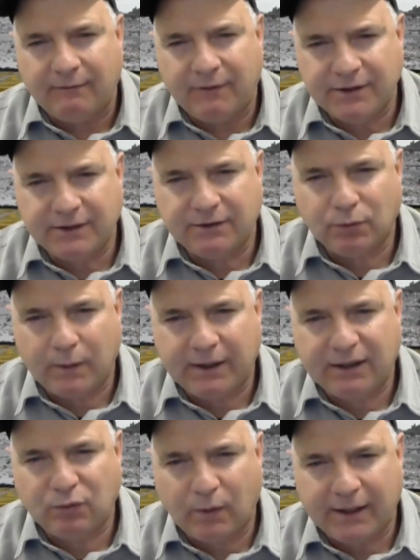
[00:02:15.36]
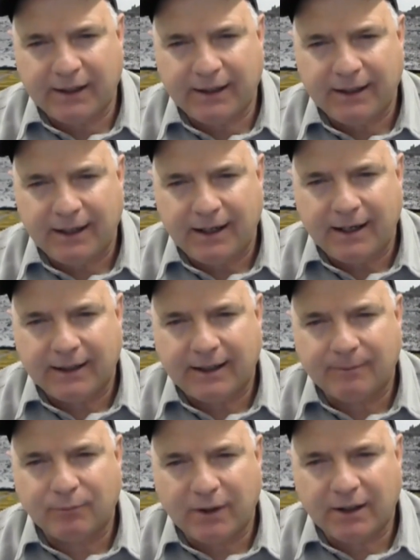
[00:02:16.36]
Vision 2020
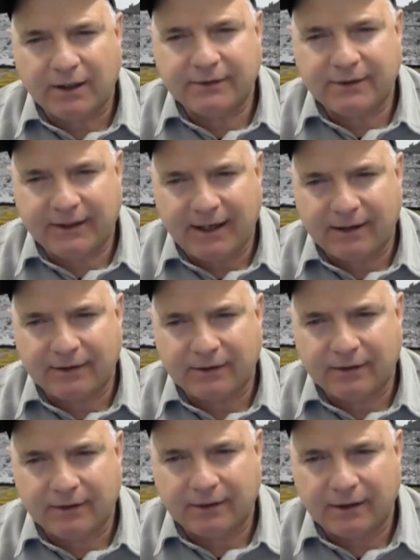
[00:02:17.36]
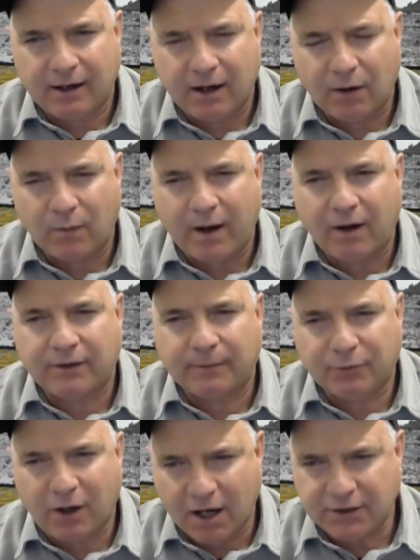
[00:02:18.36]
can bring us together around a
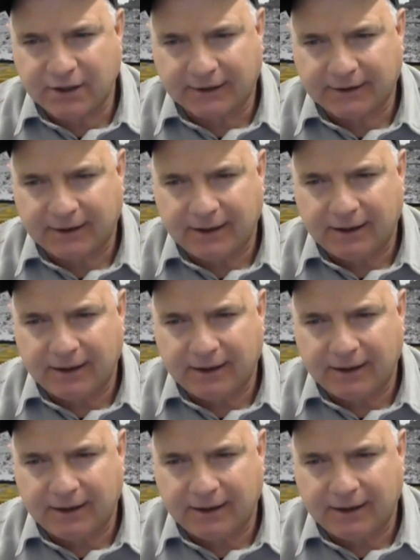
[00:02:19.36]
project.